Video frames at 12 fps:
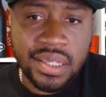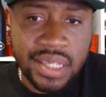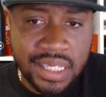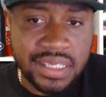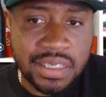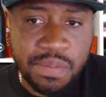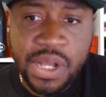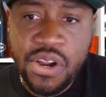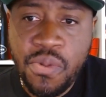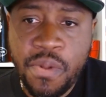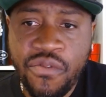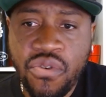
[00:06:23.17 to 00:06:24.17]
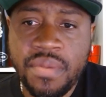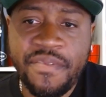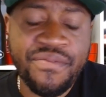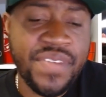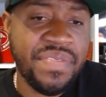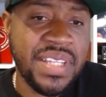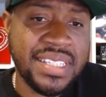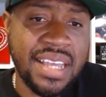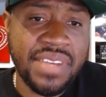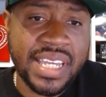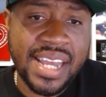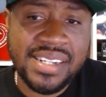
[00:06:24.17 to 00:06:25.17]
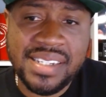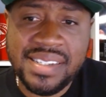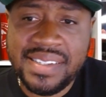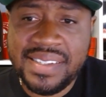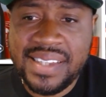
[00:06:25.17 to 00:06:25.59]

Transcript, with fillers: This is a player who performed 57 catches,